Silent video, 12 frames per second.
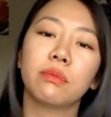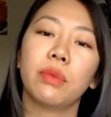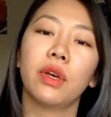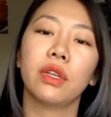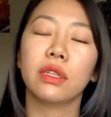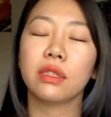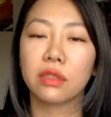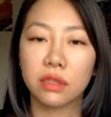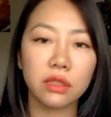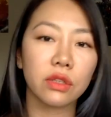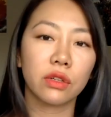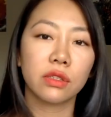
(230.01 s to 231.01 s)
but it
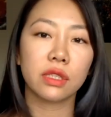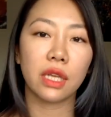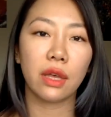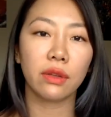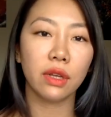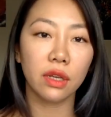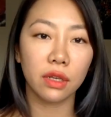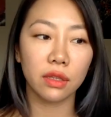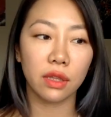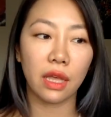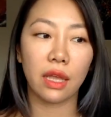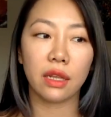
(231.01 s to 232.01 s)
turns out
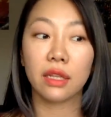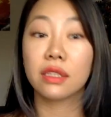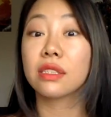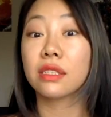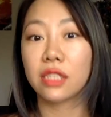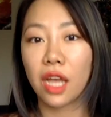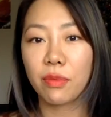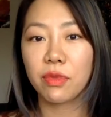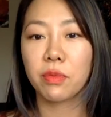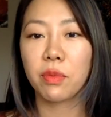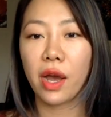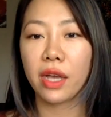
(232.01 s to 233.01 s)
that it stopped the
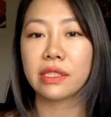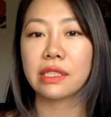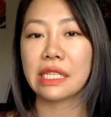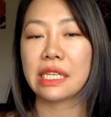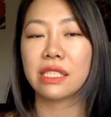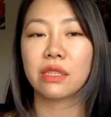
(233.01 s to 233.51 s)
process.